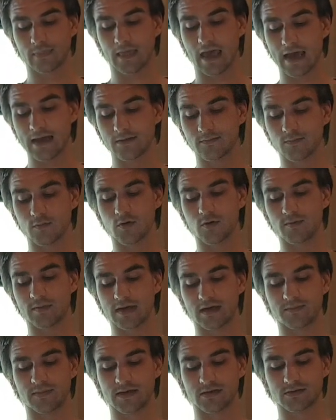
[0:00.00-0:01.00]
and more
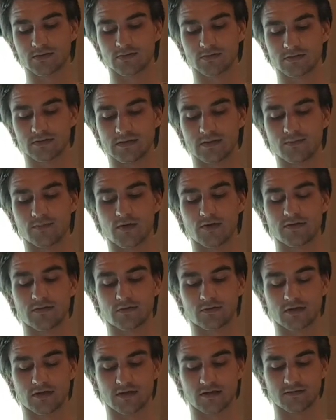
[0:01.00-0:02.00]
megapixels than both
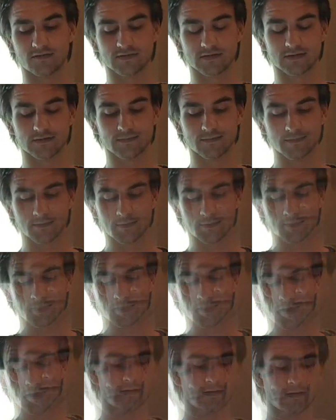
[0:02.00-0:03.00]
alternatives.
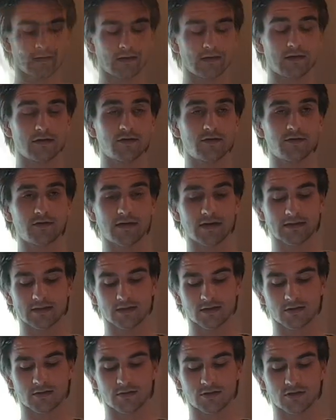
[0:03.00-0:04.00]

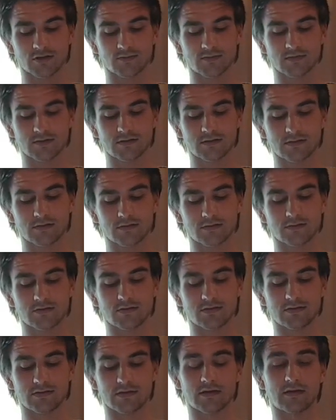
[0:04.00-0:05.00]
Interacting consumers
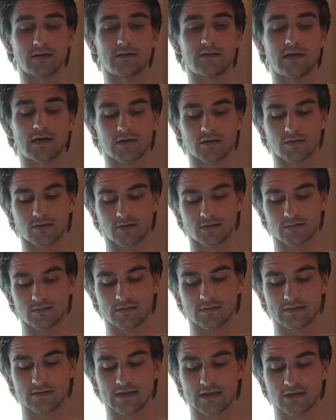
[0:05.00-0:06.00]
to Nikon,
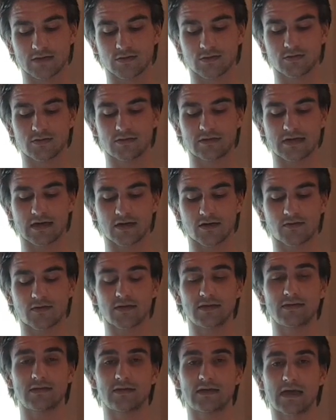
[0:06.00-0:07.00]
they should
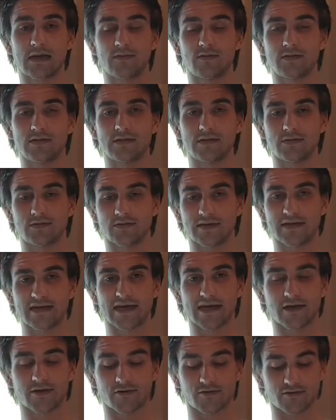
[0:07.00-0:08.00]
categorize cameras in 3
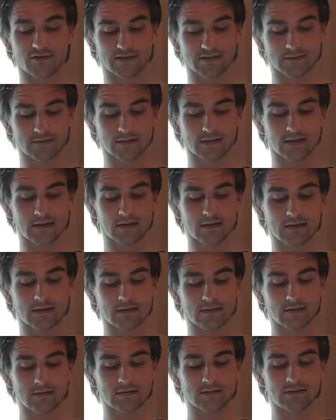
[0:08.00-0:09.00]
categories:
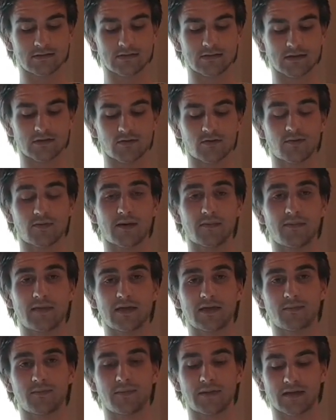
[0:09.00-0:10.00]
general
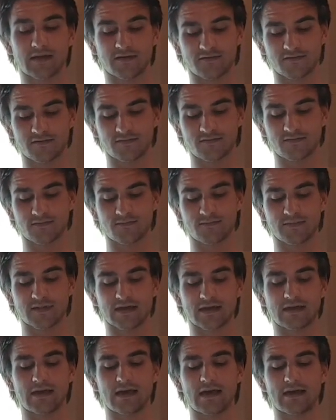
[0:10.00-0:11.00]
public, beginner
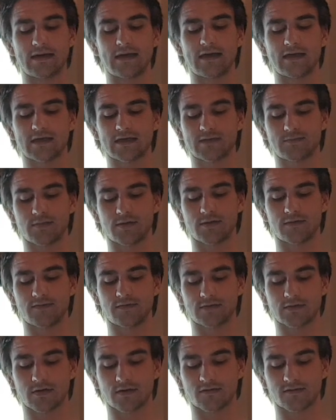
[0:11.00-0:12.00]
and expert
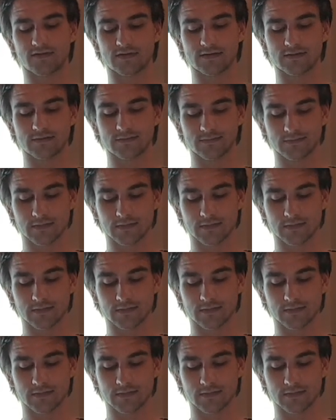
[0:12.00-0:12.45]
photographers.